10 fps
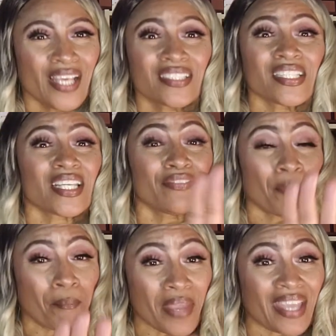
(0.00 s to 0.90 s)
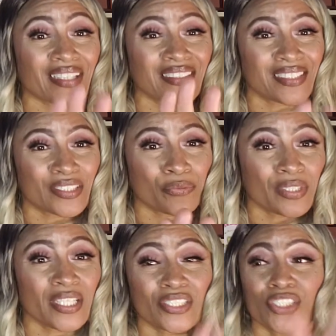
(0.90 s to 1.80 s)
See, if a man is in a
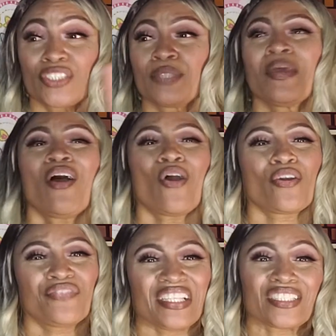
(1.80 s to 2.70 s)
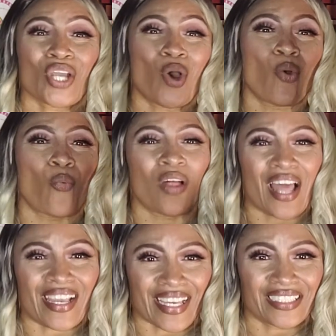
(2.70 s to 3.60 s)
relationship, or if they say, oh, well,
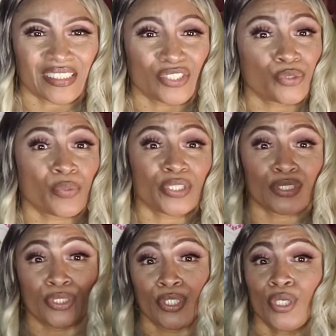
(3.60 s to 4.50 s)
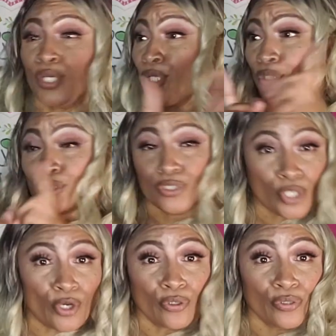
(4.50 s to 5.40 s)
I got a situation,
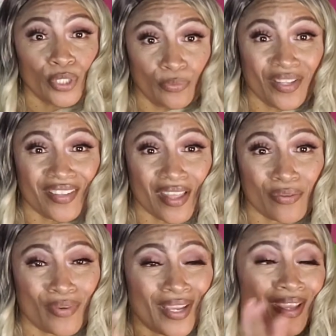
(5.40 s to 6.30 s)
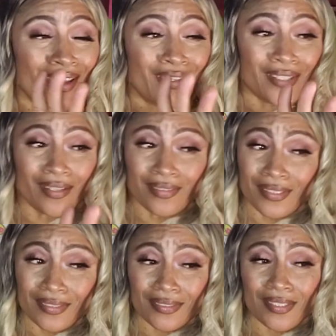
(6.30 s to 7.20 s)
turn and run the other way. Now,
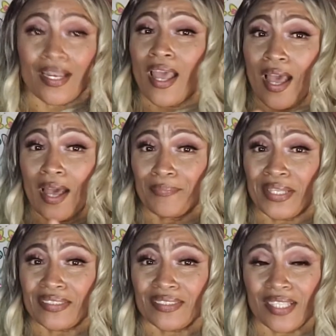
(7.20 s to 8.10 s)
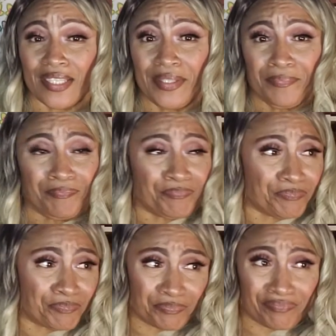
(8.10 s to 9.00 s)
listen, I'm not saying
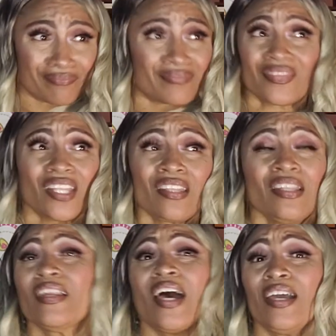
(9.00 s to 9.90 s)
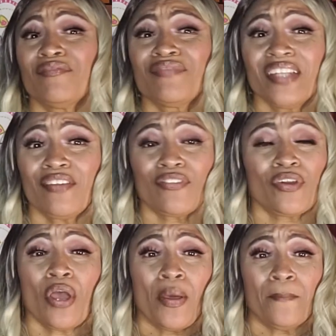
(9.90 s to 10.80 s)
that I have never
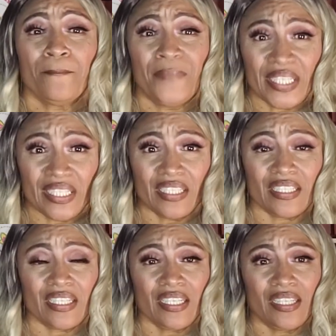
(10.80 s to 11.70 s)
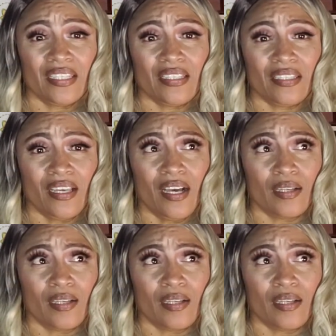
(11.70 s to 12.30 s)
been in